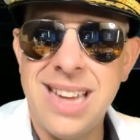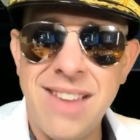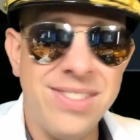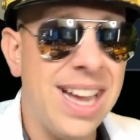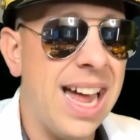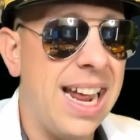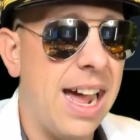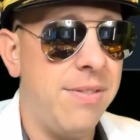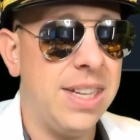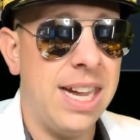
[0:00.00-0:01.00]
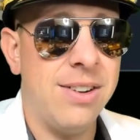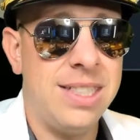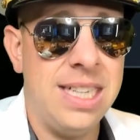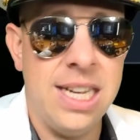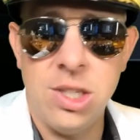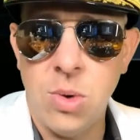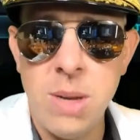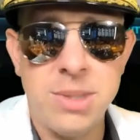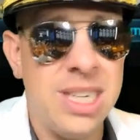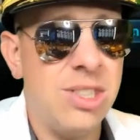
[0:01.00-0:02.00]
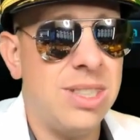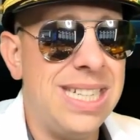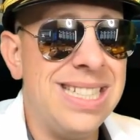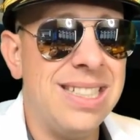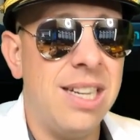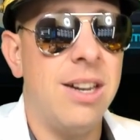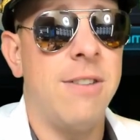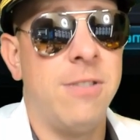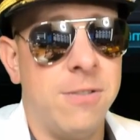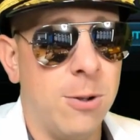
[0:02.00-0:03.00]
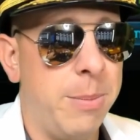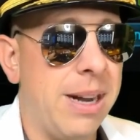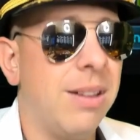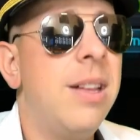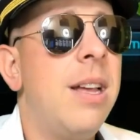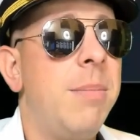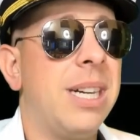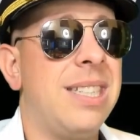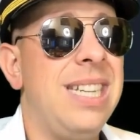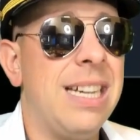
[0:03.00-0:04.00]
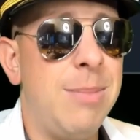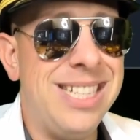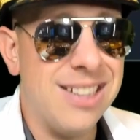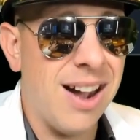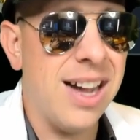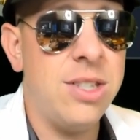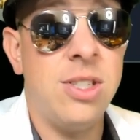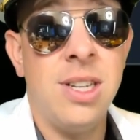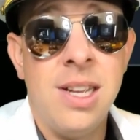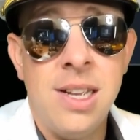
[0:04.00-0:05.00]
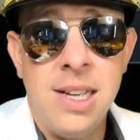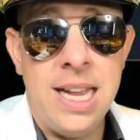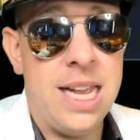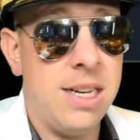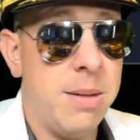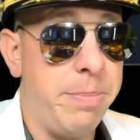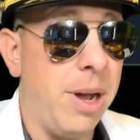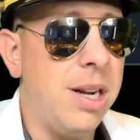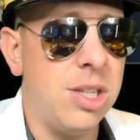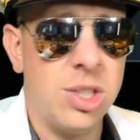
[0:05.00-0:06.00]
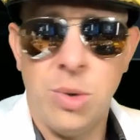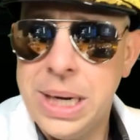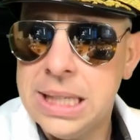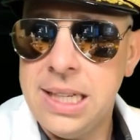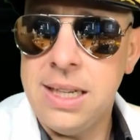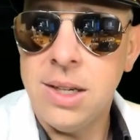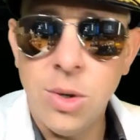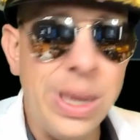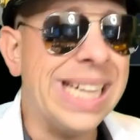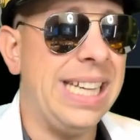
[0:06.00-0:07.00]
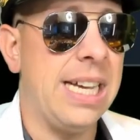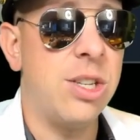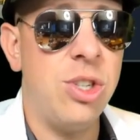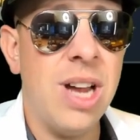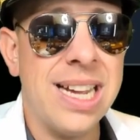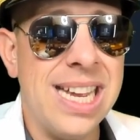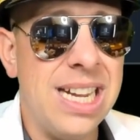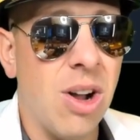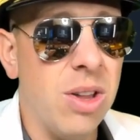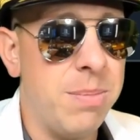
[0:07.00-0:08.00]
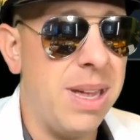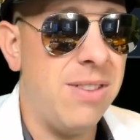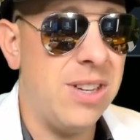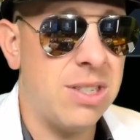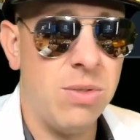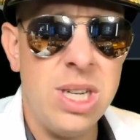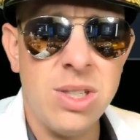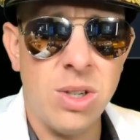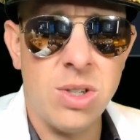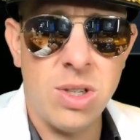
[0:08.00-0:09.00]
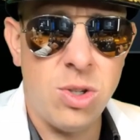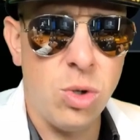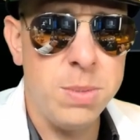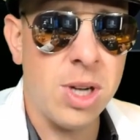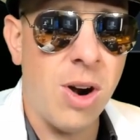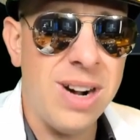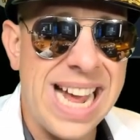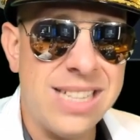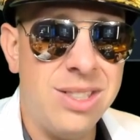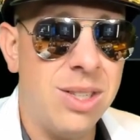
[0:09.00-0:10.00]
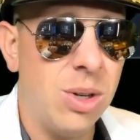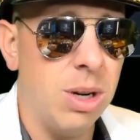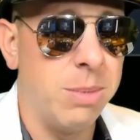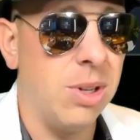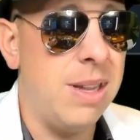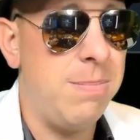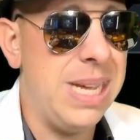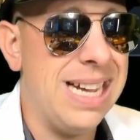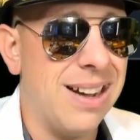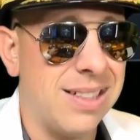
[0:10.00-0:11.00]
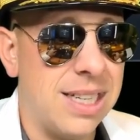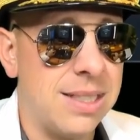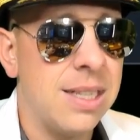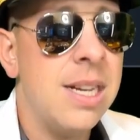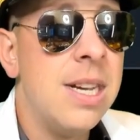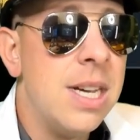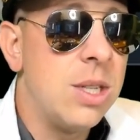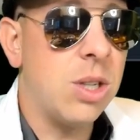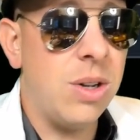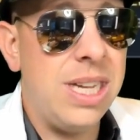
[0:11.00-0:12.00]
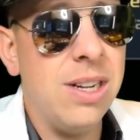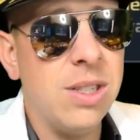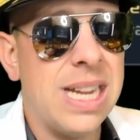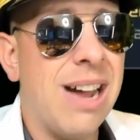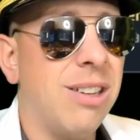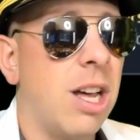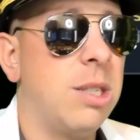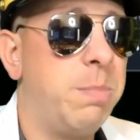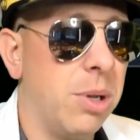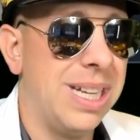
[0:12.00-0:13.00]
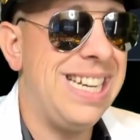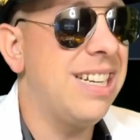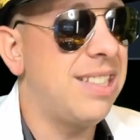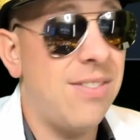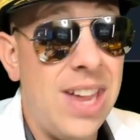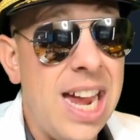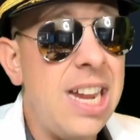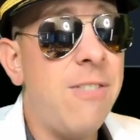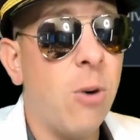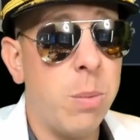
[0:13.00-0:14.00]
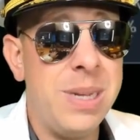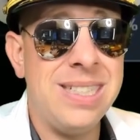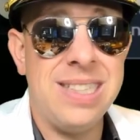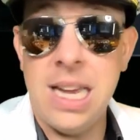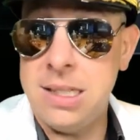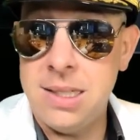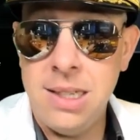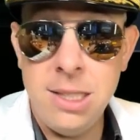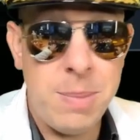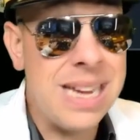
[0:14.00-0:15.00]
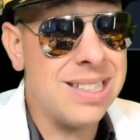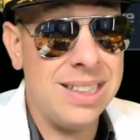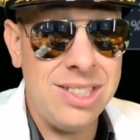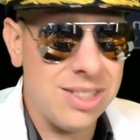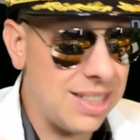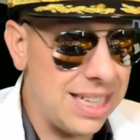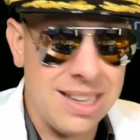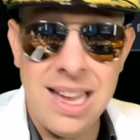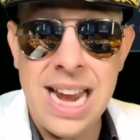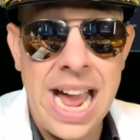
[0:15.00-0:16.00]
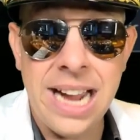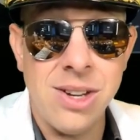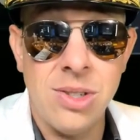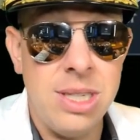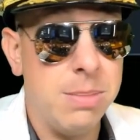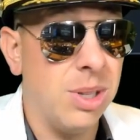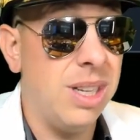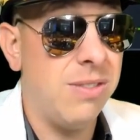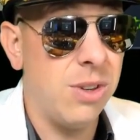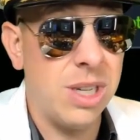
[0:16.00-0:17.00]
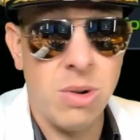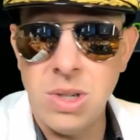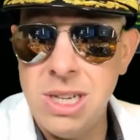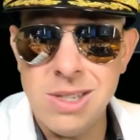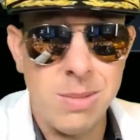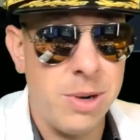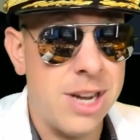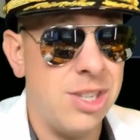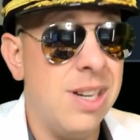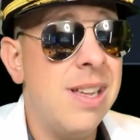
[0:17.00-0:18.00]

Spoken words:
I've got to have the guaranteed hit. 20% just isn't enough for Fullmetal, because he can be dodged and punished quickly, because you're not getting all the benefits of research, so the troops aren't as durable in peak contests. So here's Outlaw's Bullet. He doesn't have any 4-piece sets. He's basically just like an accuracy bullet for ignore tier suppression.